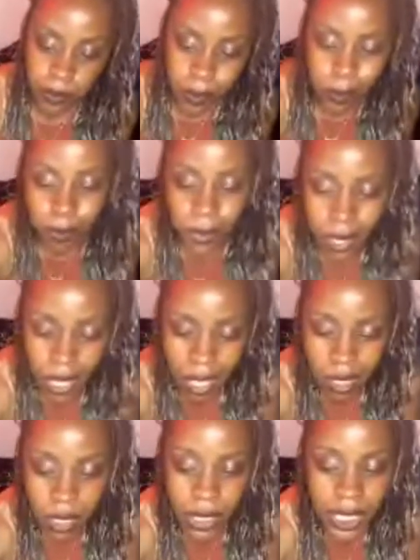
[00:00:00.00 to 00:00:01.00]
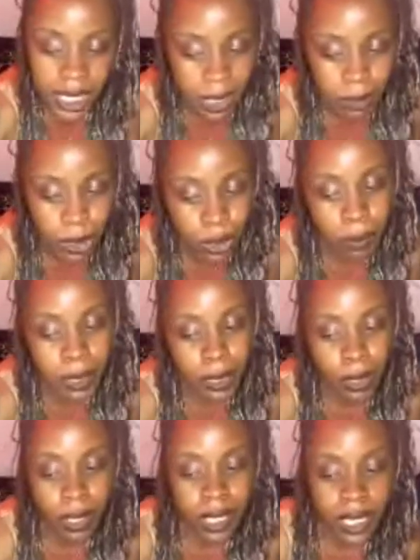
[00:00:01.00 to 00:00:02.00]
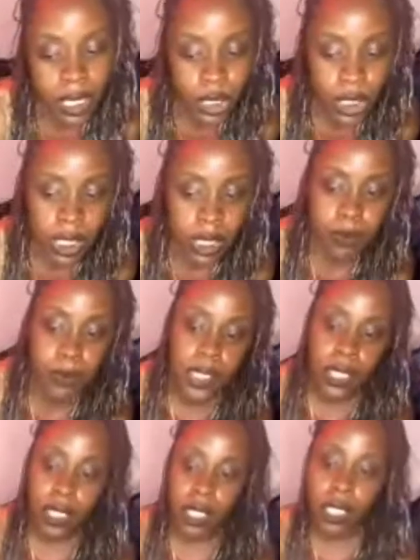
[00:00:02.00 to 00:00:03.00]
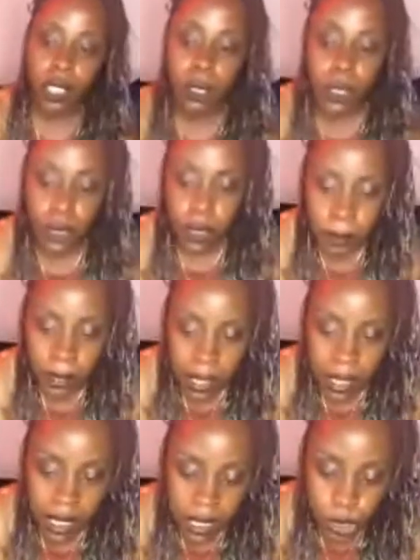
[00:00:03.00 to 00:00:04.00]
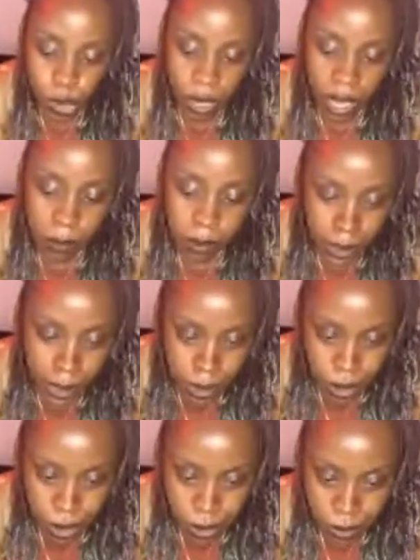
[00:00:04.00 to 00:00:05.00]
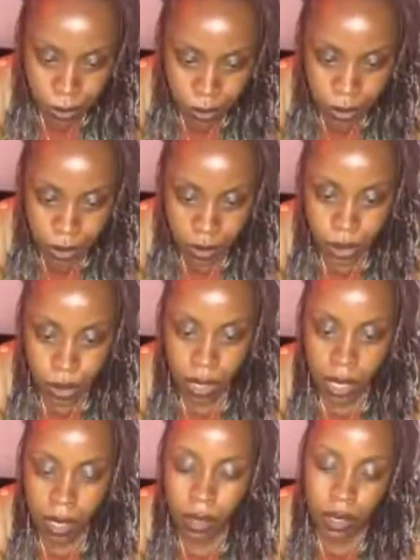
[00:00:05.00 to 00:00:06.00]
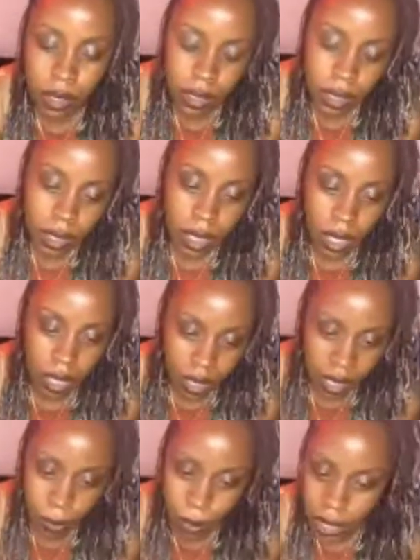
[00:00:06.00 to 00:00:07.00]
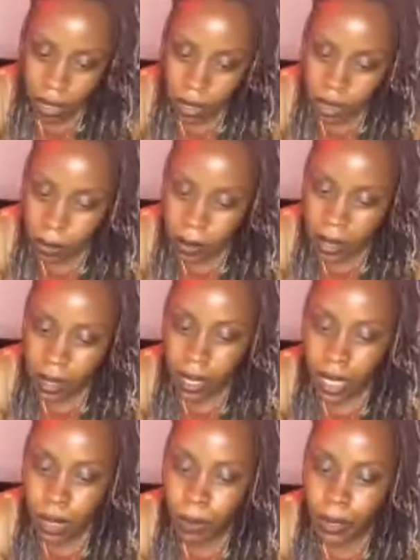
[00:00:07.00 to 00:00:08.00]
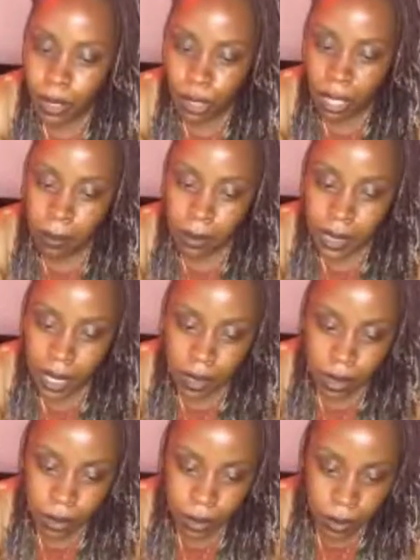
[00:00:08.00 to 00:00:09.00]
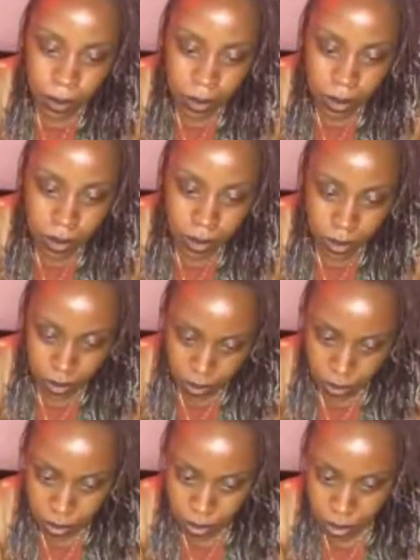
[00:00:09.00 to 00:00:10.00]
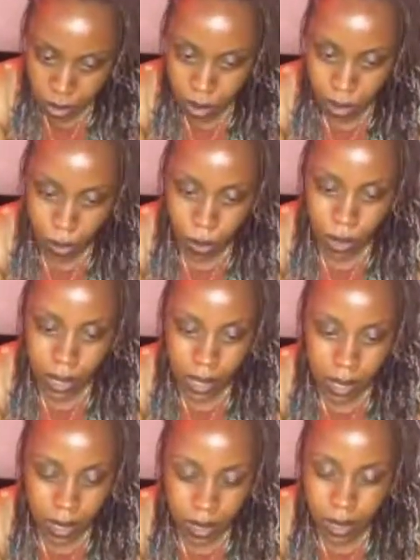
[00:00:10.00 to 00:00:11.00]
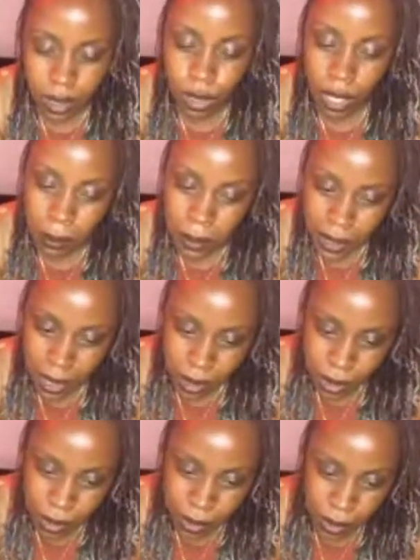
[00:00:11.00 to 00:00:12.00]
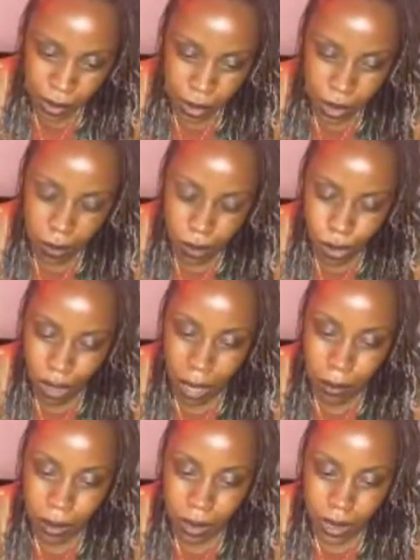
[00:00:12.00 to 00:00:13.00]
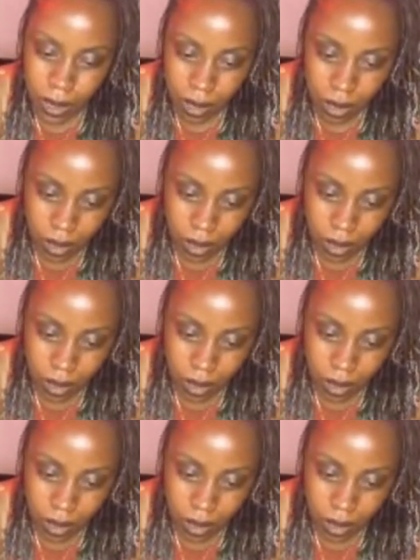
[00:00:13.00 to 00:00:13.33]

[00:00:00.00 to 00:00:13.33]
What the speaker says: don't know, Kiki. Would you know about the Gola Geechee? Or do you know about any tribal tattoos? Would there also be a connection with the tribal tattoos? Or the tribal tattoos? Or something tribal looking?